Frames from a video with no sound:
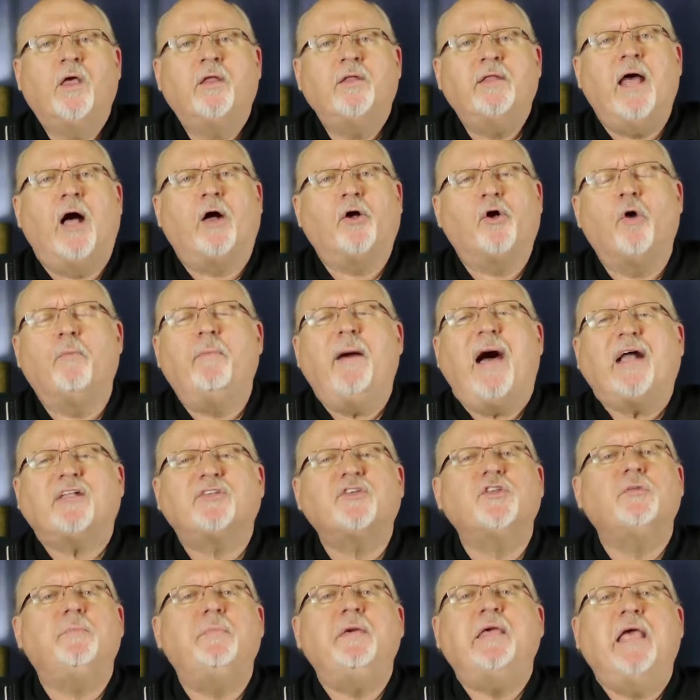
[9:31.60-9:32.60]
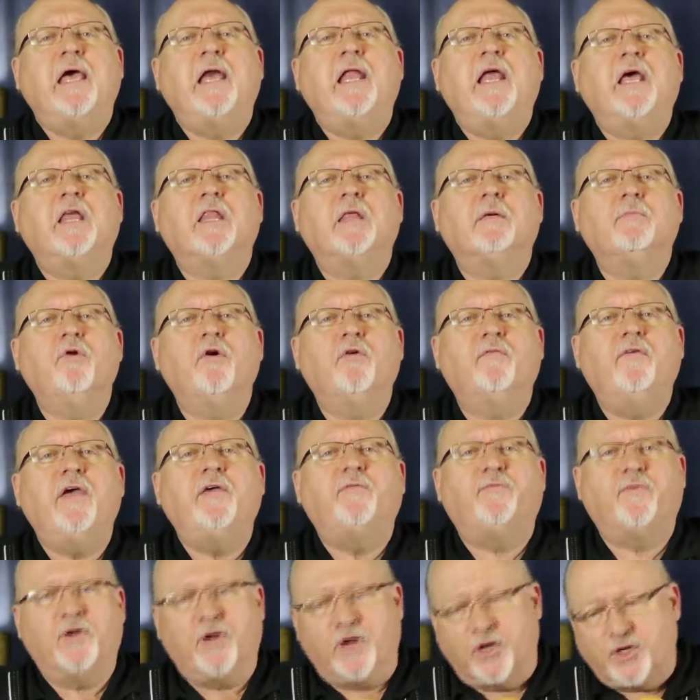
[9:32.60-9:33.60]
Now go back to the beginning of the movie
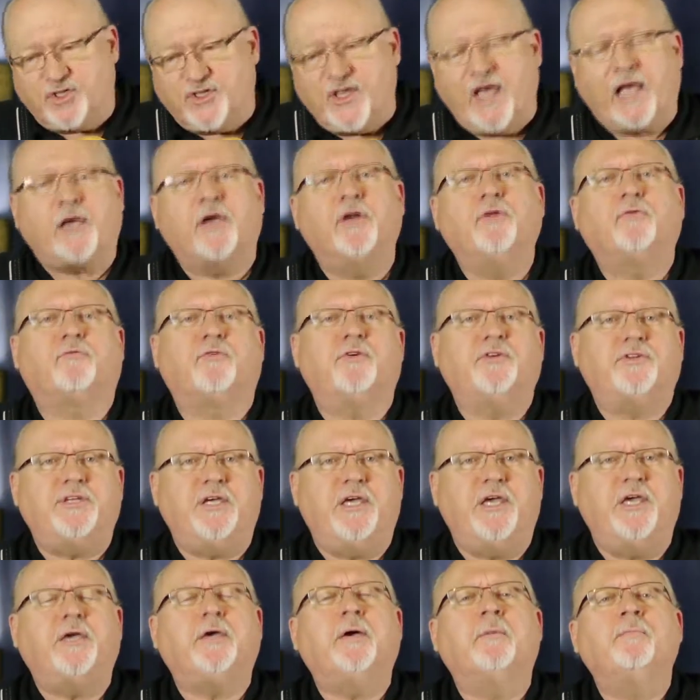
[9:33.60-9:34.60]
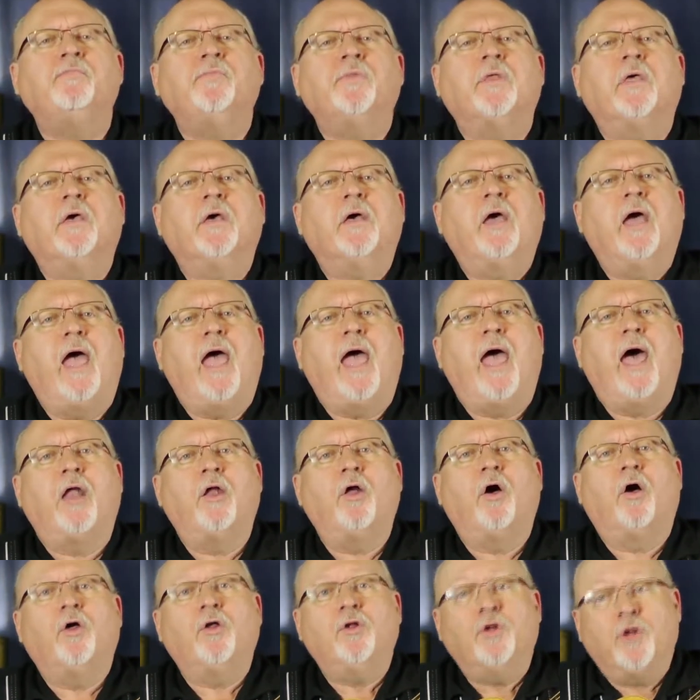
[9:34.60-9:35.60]
for your second critique
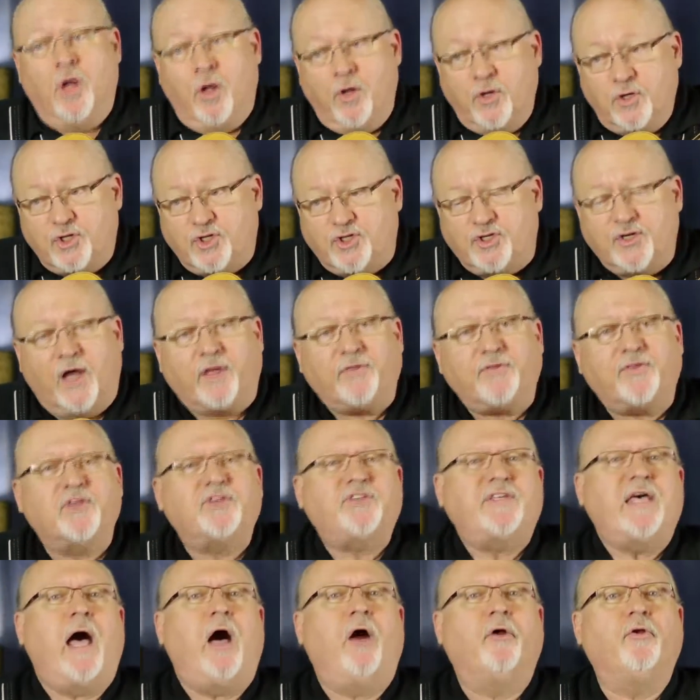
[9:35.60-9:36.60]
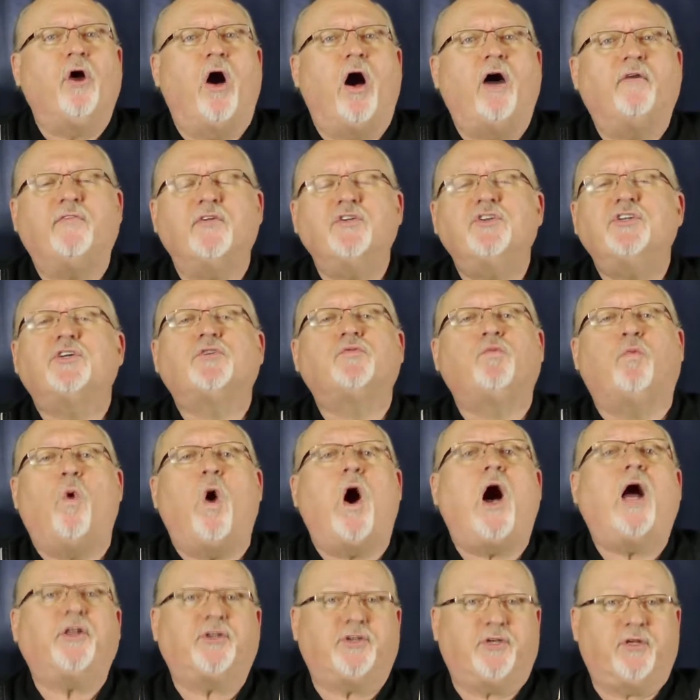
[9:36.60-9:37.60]
and shut the sound off and just
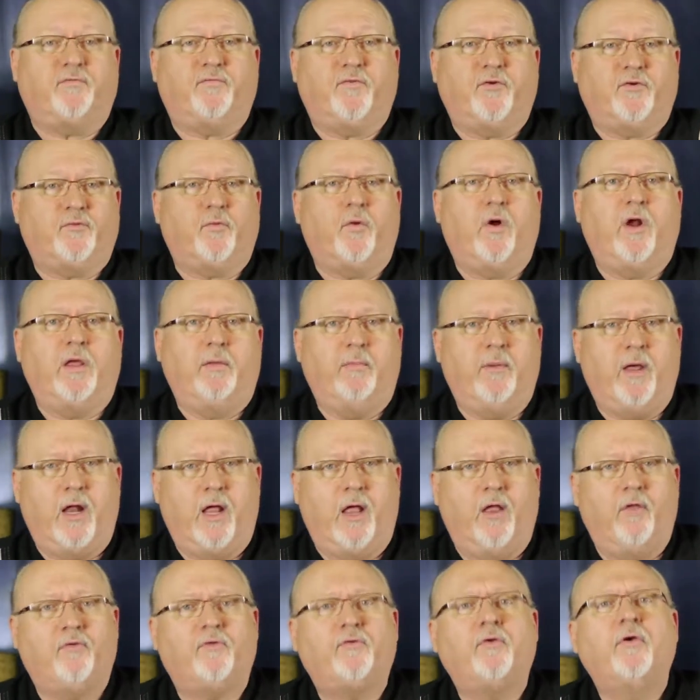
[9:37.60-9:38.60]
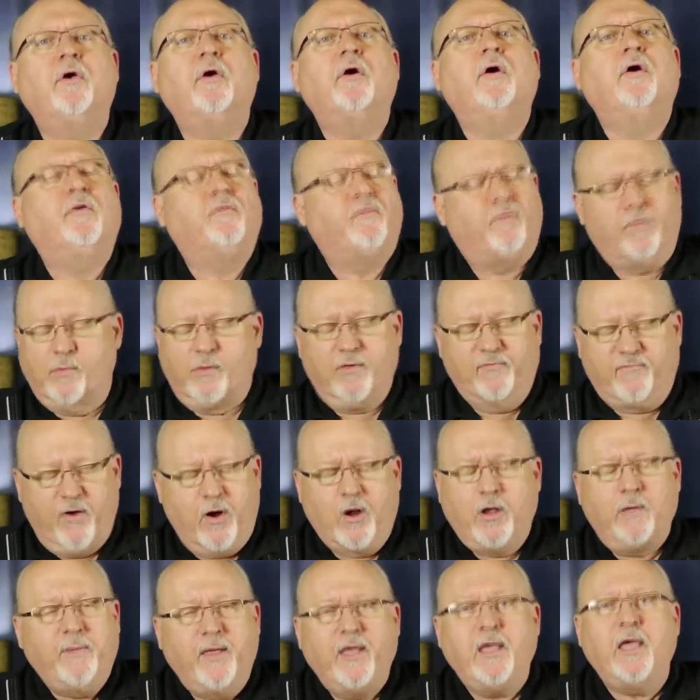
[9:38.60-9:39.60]
watch it for 20 minutes. From the
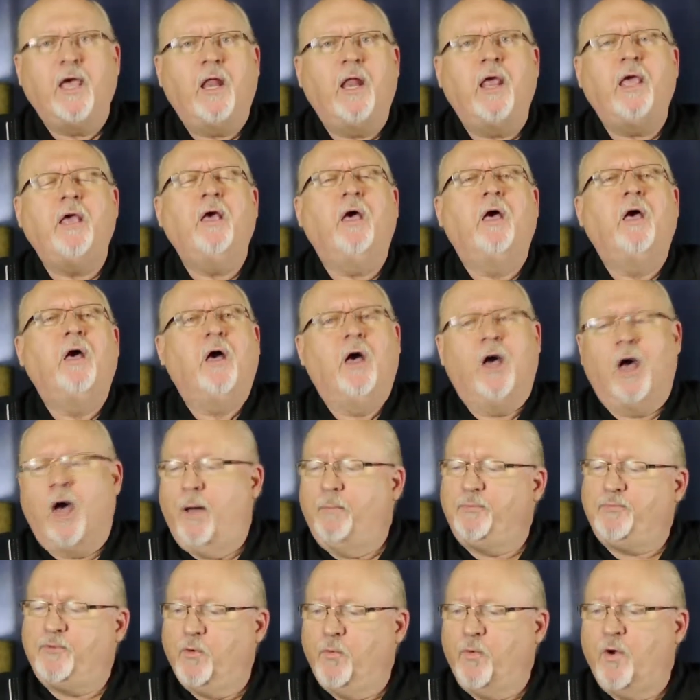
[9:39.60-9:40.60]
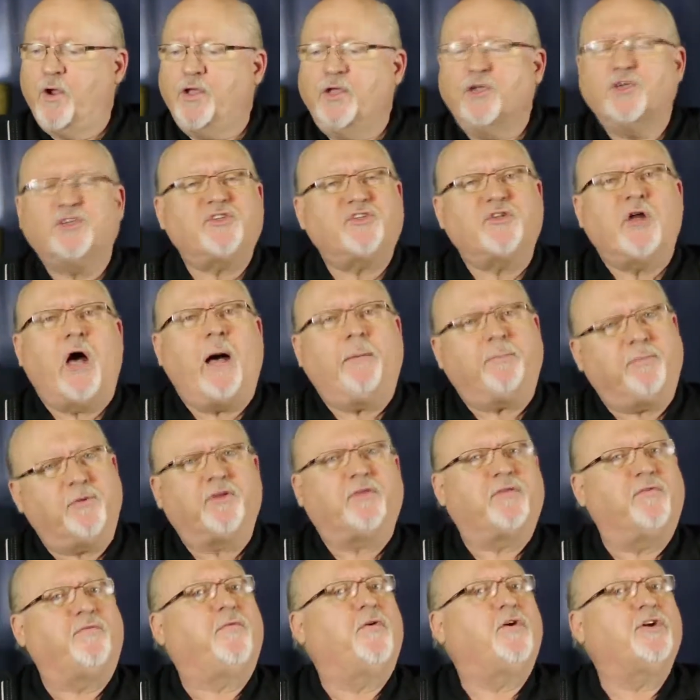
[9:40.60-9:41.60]
very beginning up to where you stopped
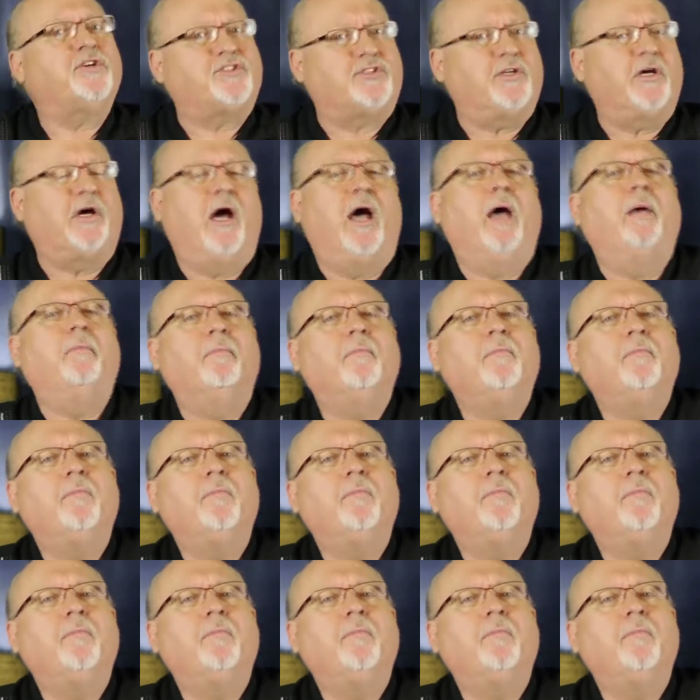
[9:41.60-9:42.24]
it the first time.